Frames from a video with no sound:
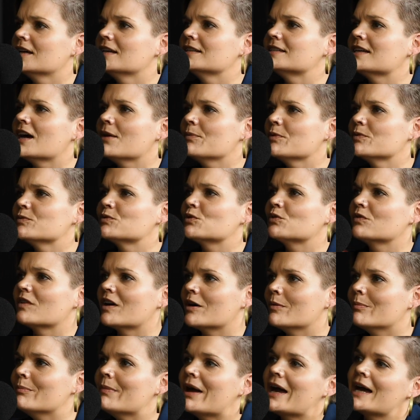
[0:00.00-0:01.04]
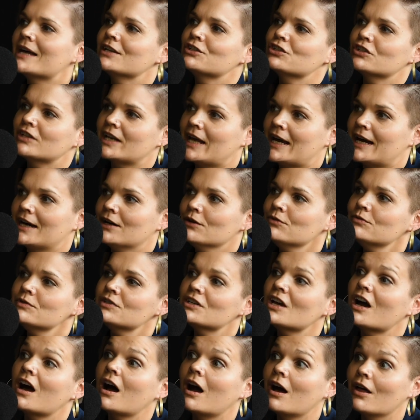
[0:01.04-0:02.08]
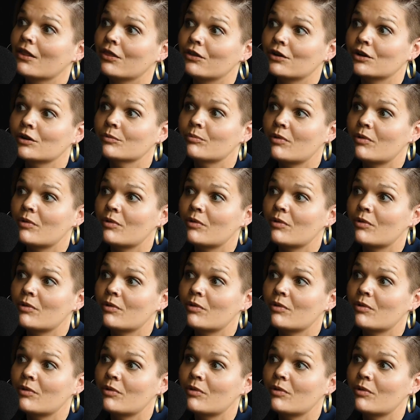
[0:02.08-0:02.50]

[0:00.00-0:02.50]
To help them sort of imagine out other